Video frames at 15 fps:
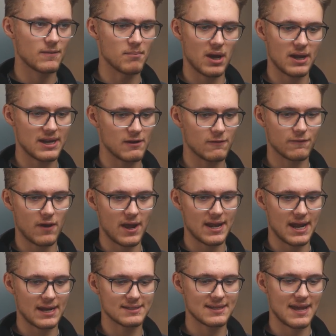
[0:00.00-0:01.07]
money and
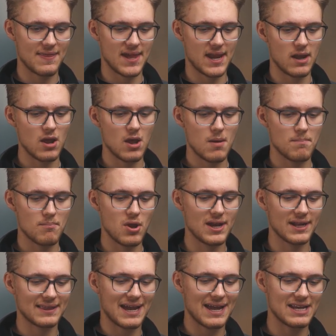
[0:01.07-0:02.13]
finance, and then
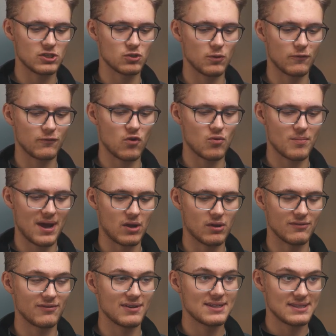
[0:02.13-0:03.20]
putting that into a format
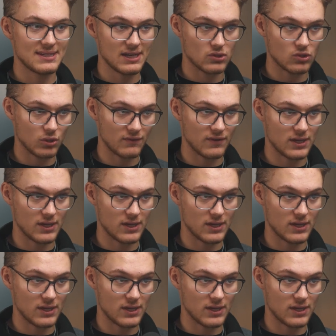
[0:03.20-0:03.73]
of TikTok